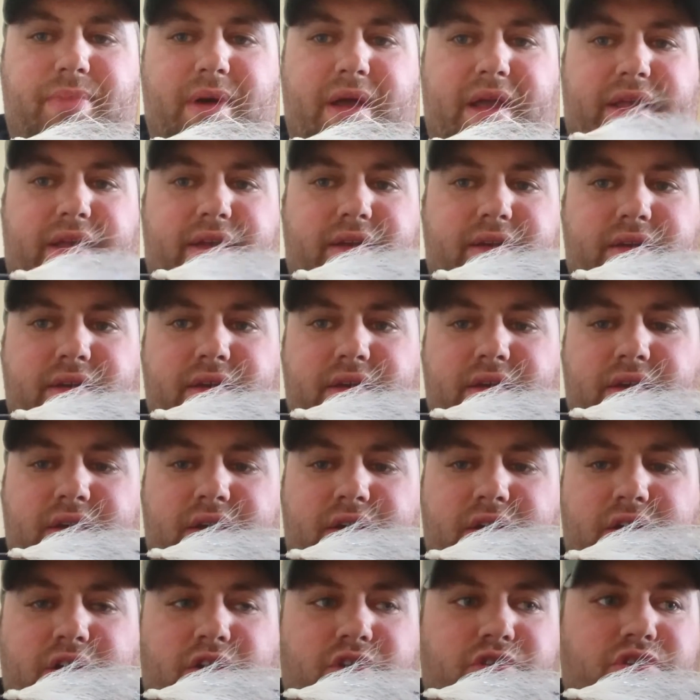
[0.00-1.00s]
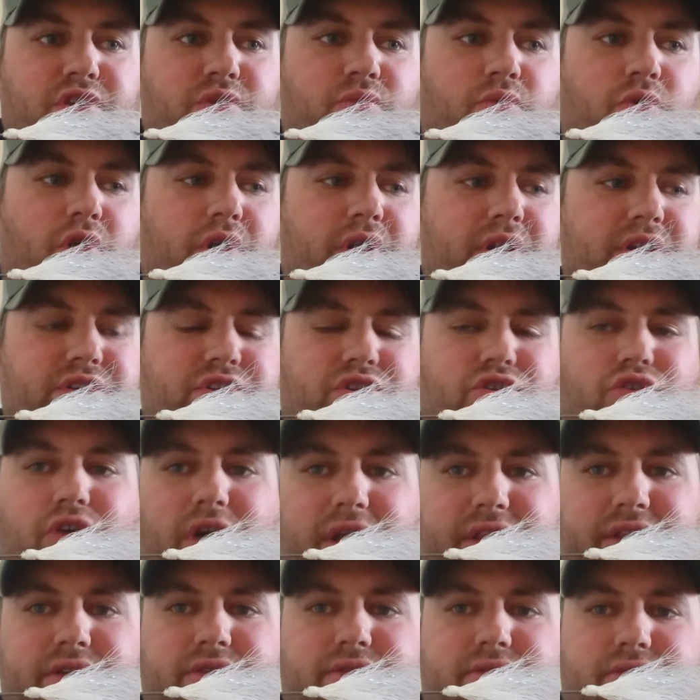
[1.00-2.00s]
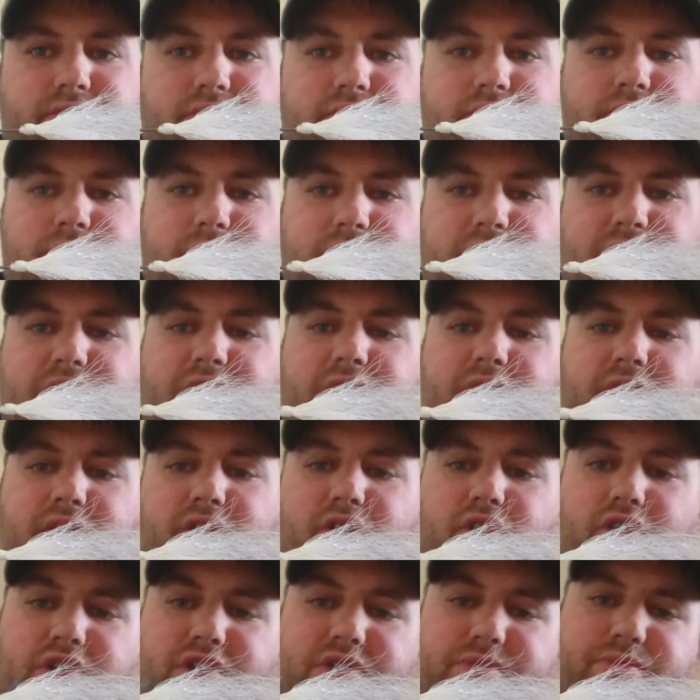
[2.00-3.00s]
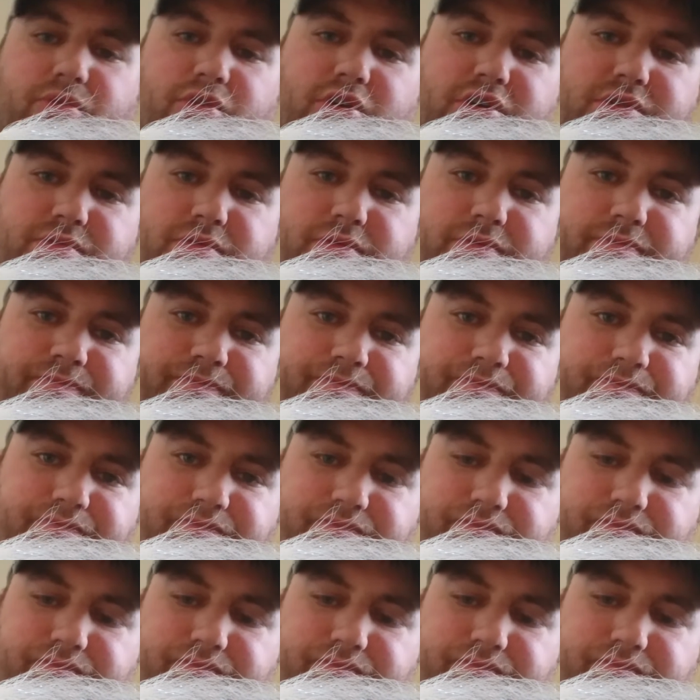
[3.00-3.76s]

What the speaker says: they're big, you want as little material on as possible.